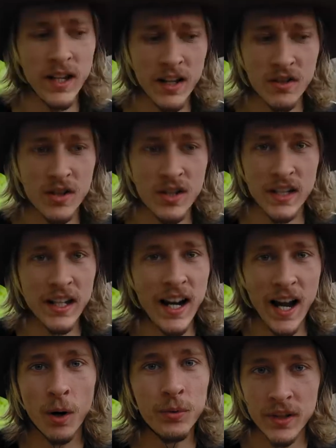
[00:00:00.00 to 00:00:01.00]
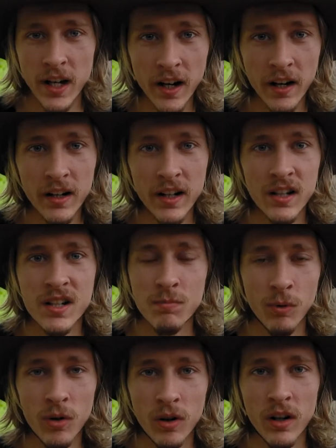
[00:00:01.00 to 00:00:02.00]
yeah, just get out there and
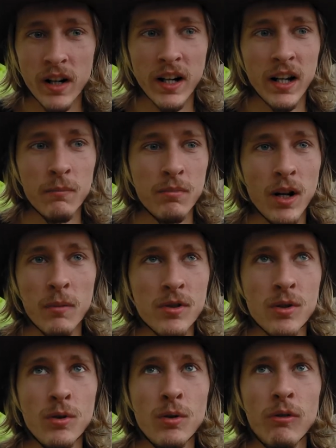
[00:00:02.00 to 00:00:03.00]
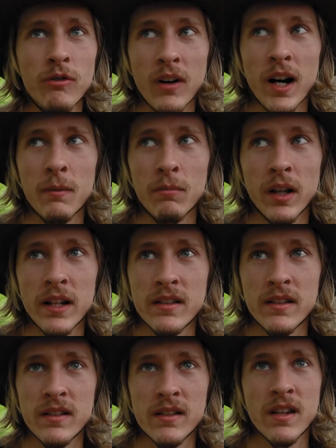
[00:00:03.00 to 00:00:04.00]
explore, and I promise you, you'll find
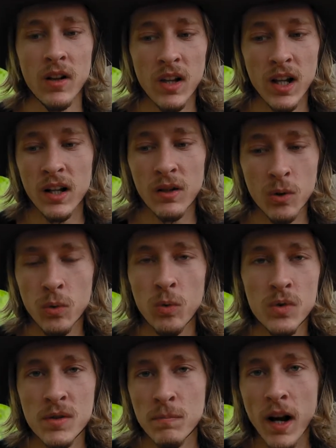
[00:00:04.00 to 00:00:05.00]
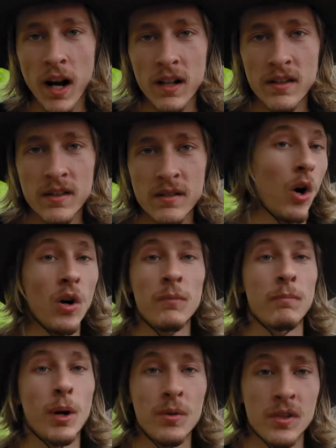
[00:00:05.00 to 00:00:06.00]
places. A lot of cool spots
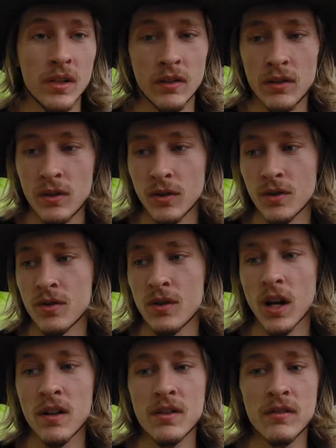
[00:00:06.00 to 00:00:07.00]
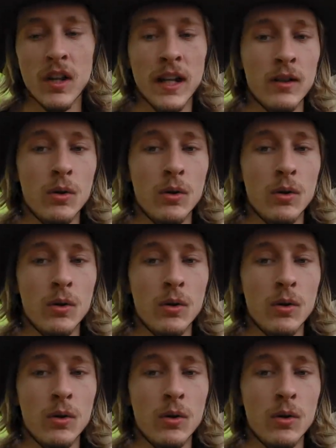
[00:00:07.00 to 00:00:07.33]
aren't posted. There's tons of like